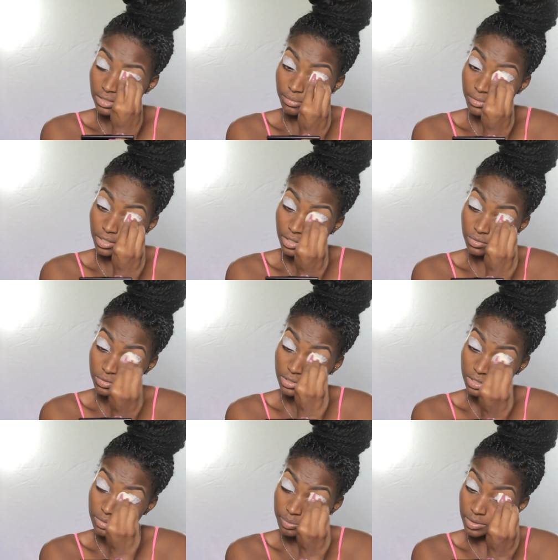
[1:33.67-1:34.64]
so I'm going to use
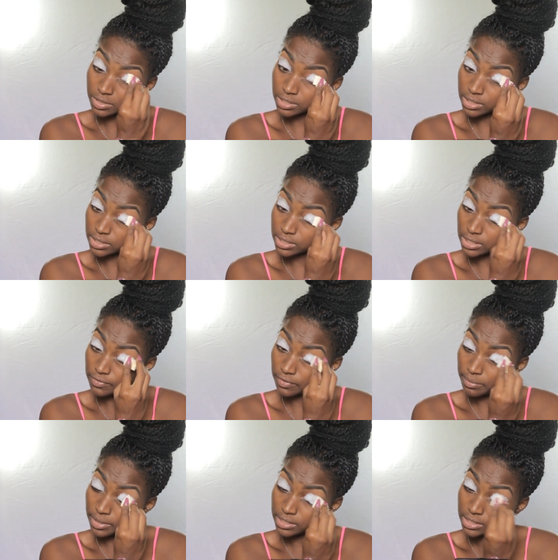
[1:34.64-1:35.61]
a sponge and see if
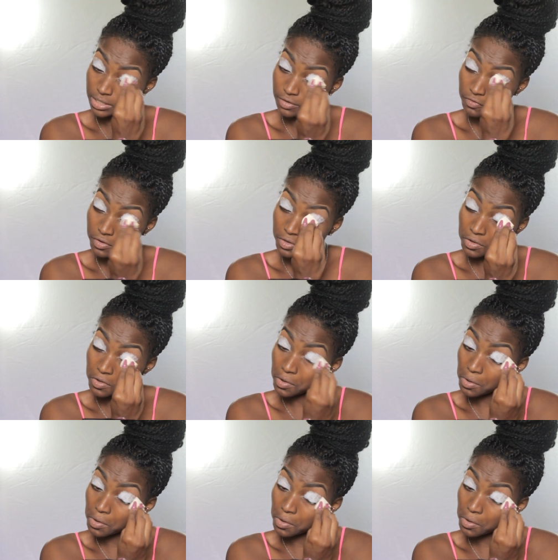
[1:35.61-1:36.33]
it makes a difference.